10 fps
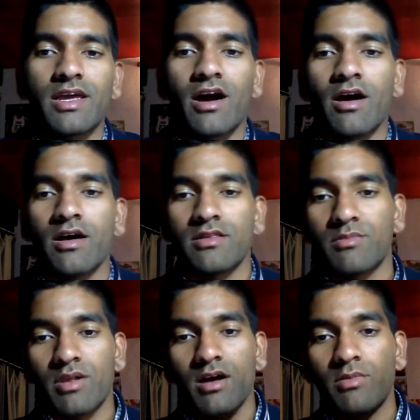on the
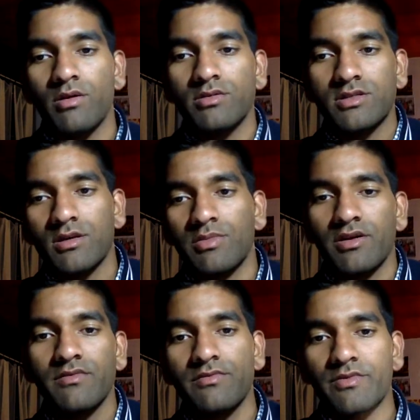blog post
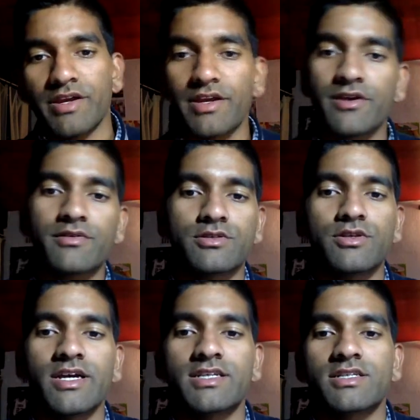above right here, so you
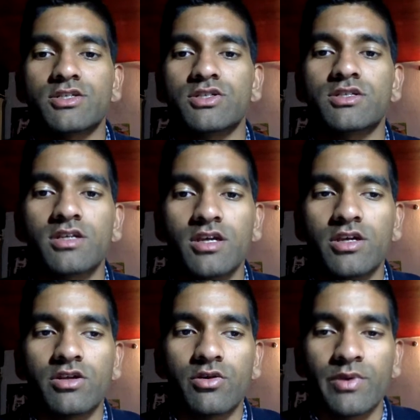guys can just
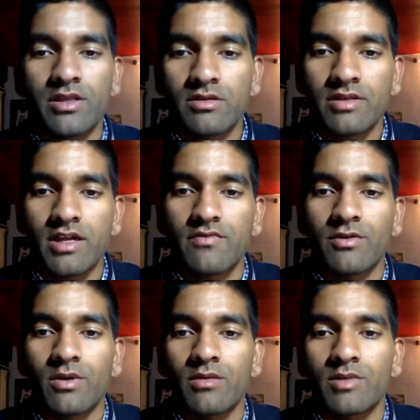read through that if you
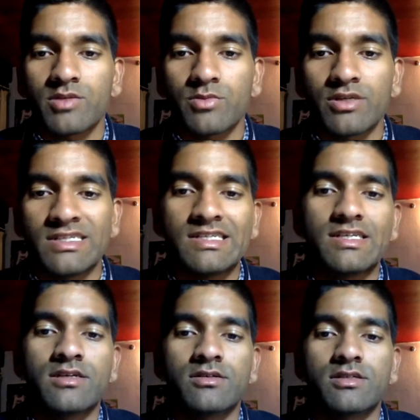want a much more
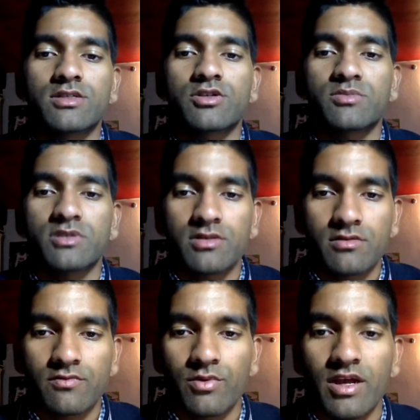detailed description
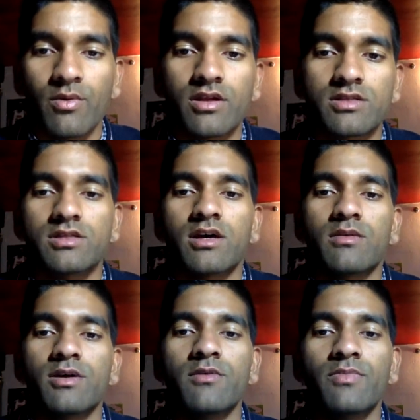of what I wanted to talk
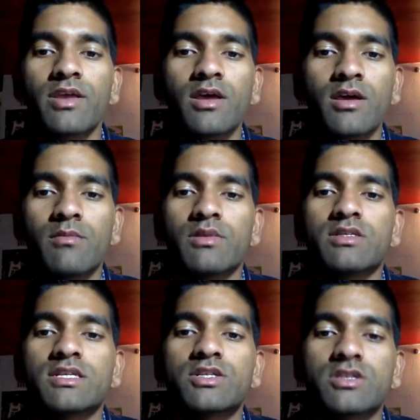about. But
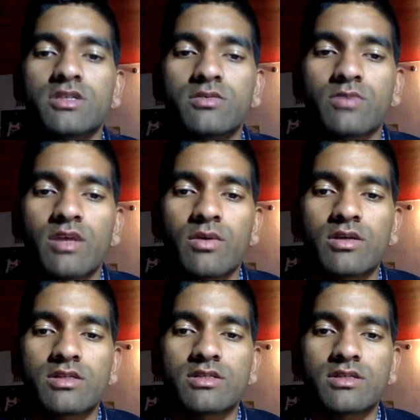essentially, what I
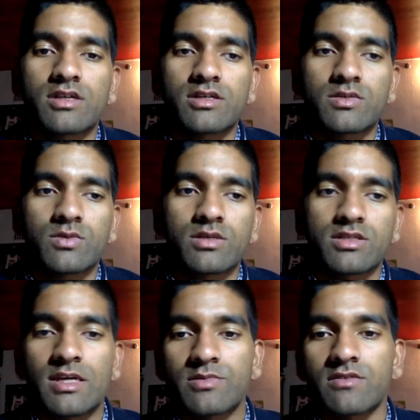wanted to discuss was
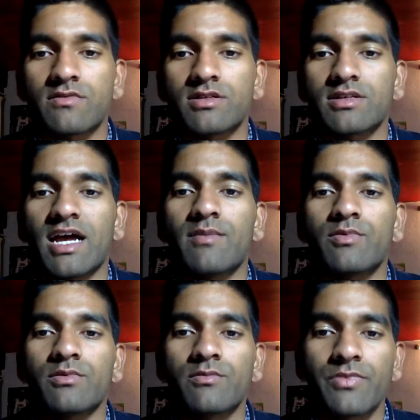Samsung versus
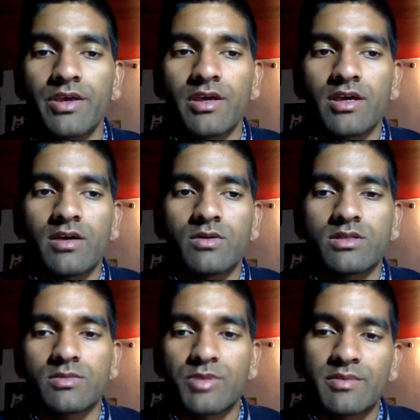Apple. It
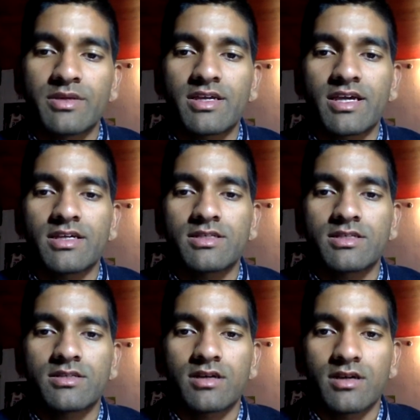was a pretty big
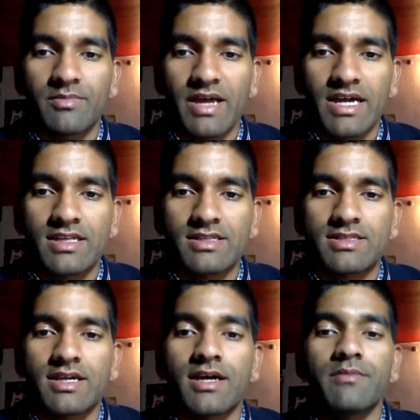case back in its
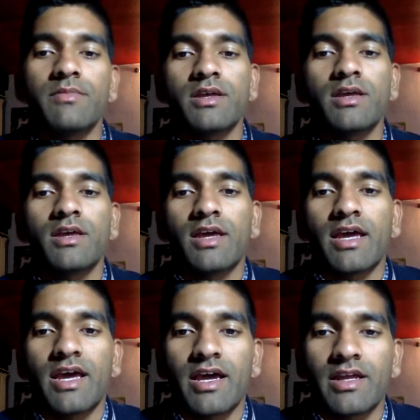time.
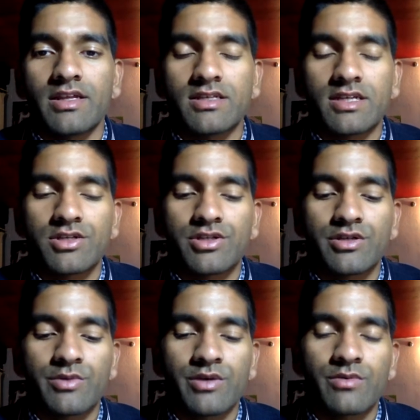And essentially,
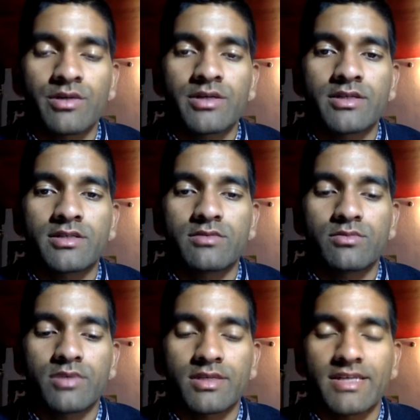what it was
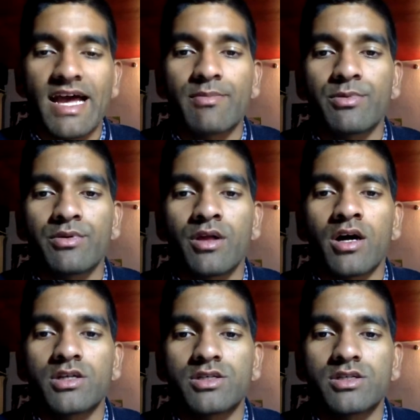Apple
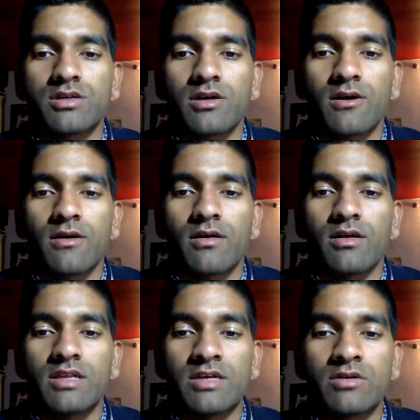lodged
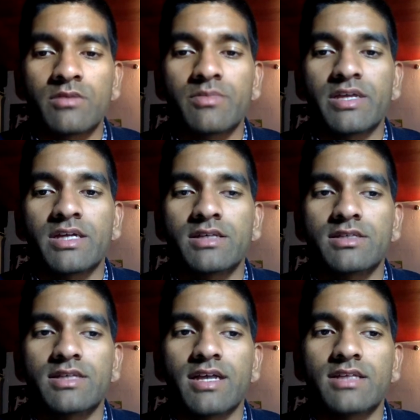legal
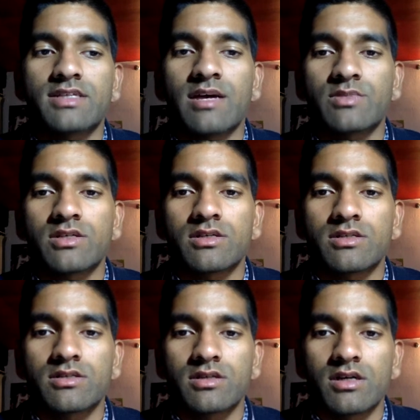complaints that
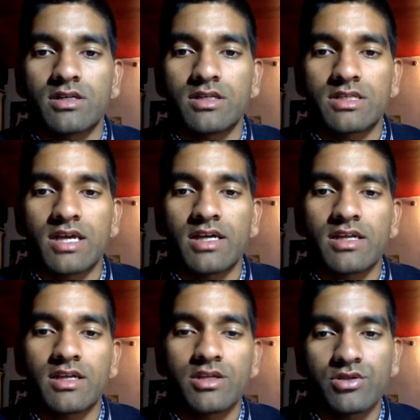Samsung's design
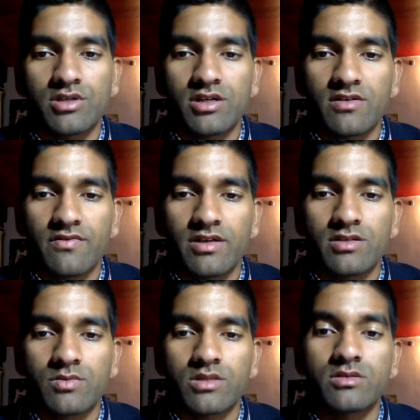and user
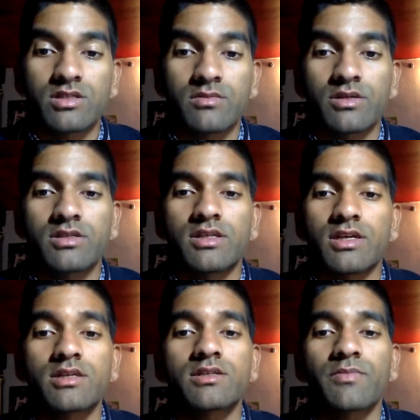interface were too similar to
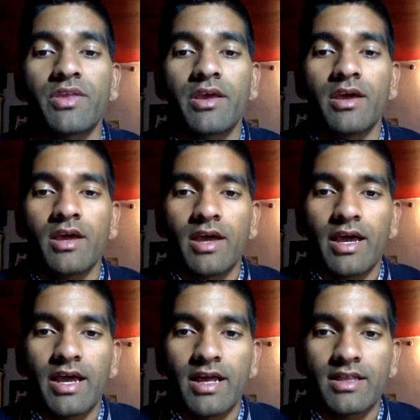theirs,
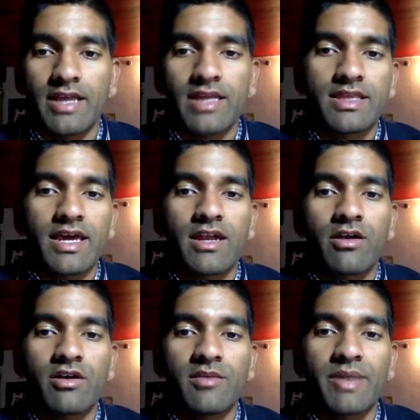and that they had
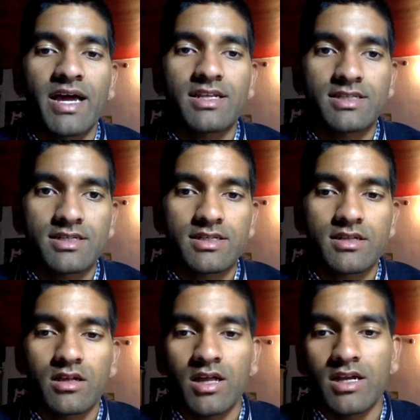already patented
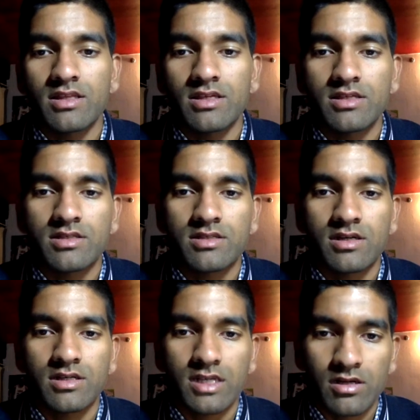a lot of these
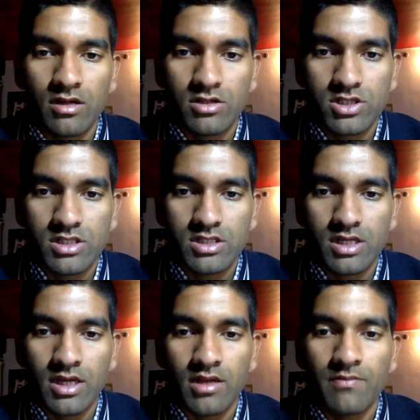technologies.
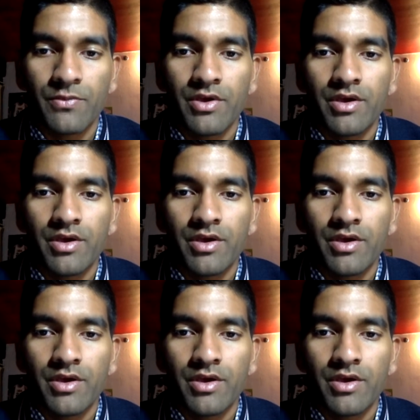And